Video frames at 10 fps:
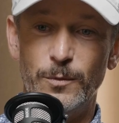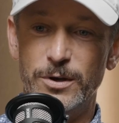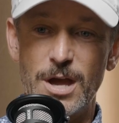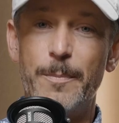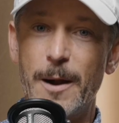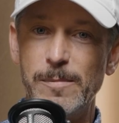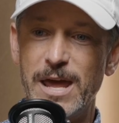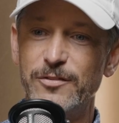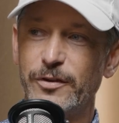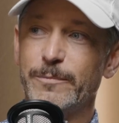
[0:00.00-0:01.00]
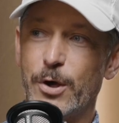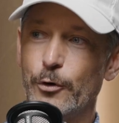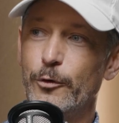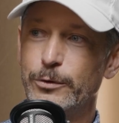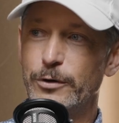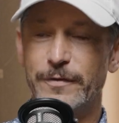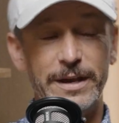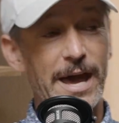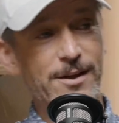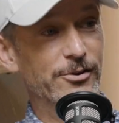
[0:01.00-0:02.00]
Well, y'all probably had some cool
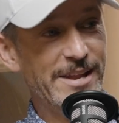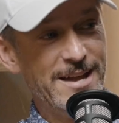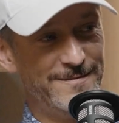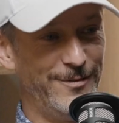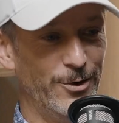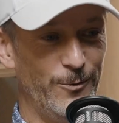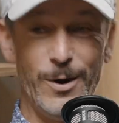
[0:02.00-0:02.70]
newfandangled name for it.